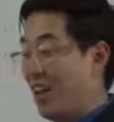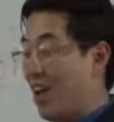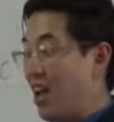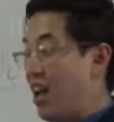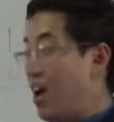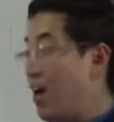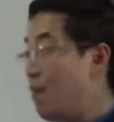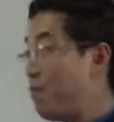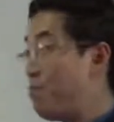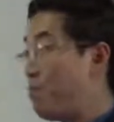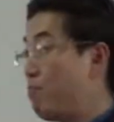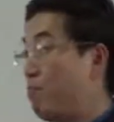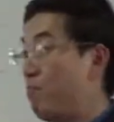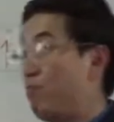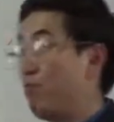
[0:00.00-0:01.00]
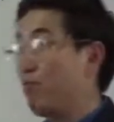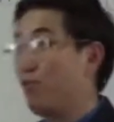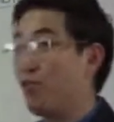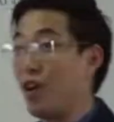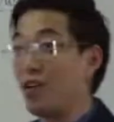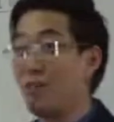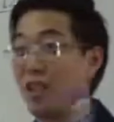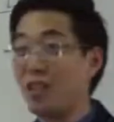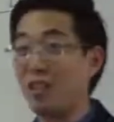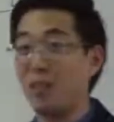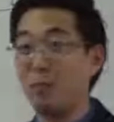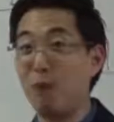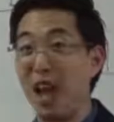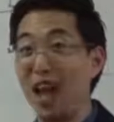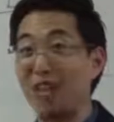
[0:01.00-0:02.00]
of
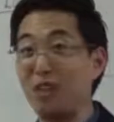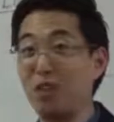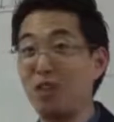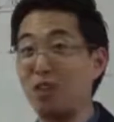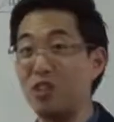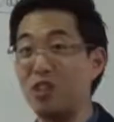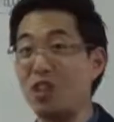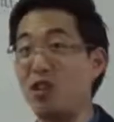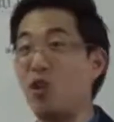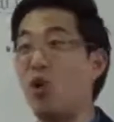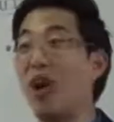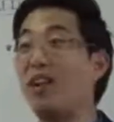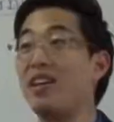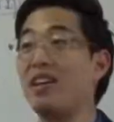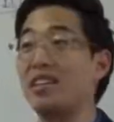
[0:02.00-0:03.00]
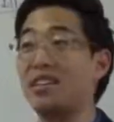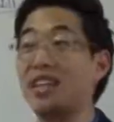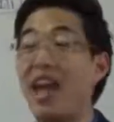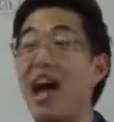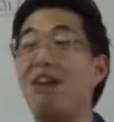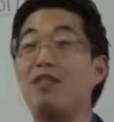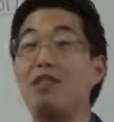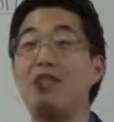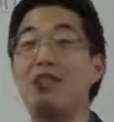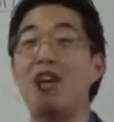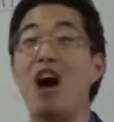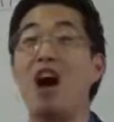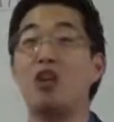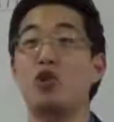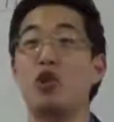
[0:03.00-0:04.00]
fundamentalist pastors, they're joining this Calvinist
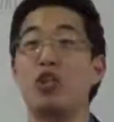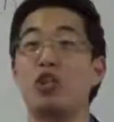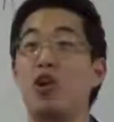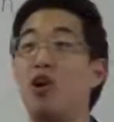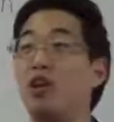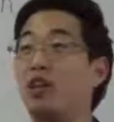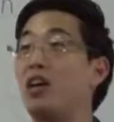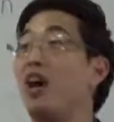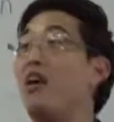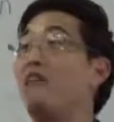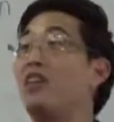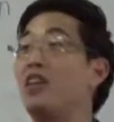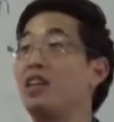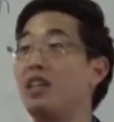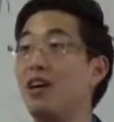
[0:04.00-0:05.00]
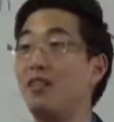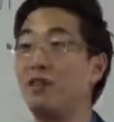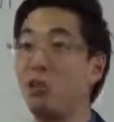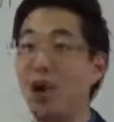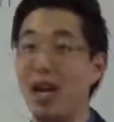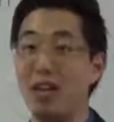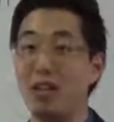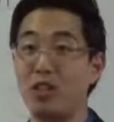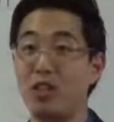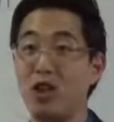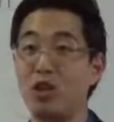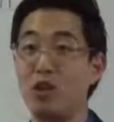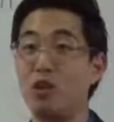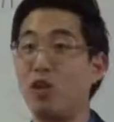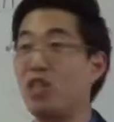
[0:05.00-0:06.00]
doctrine called covenant of grace,
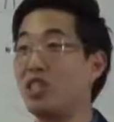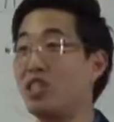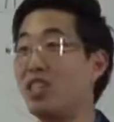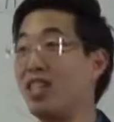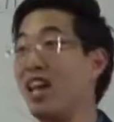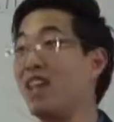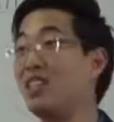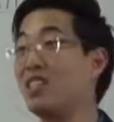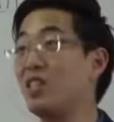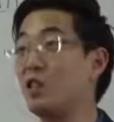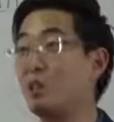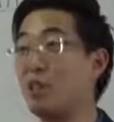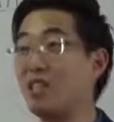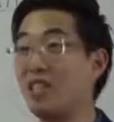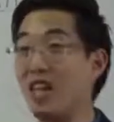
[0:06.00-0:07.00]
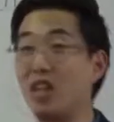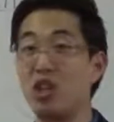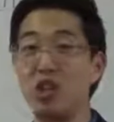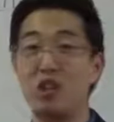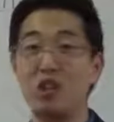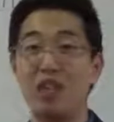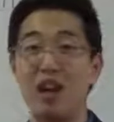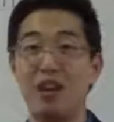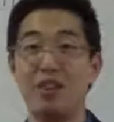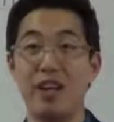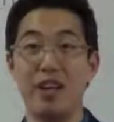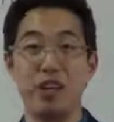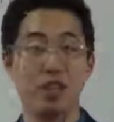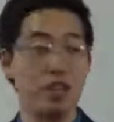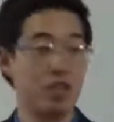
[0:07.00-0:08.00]
which is against dispensational
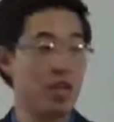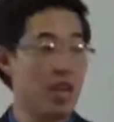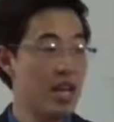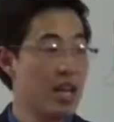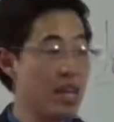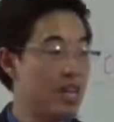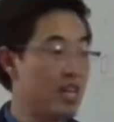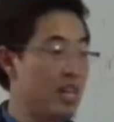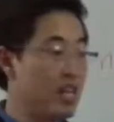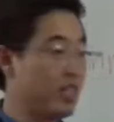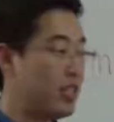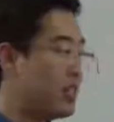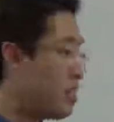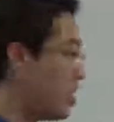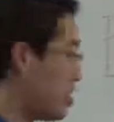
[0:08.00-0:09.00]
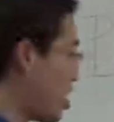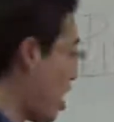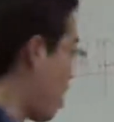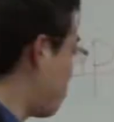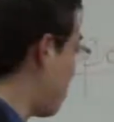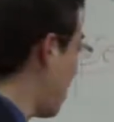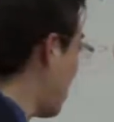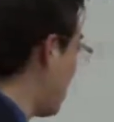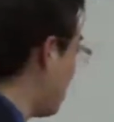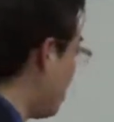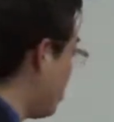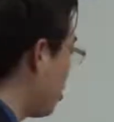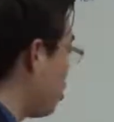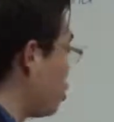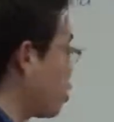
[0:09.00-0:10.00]
salvations. This is the top 10
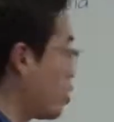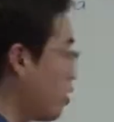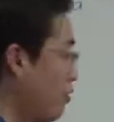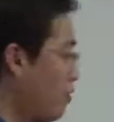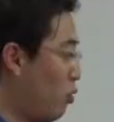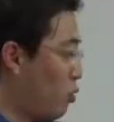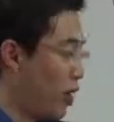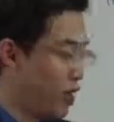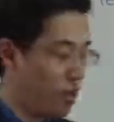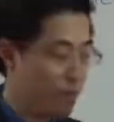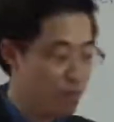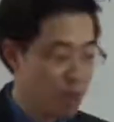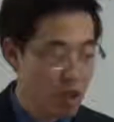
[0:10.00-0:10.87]
you should avoid.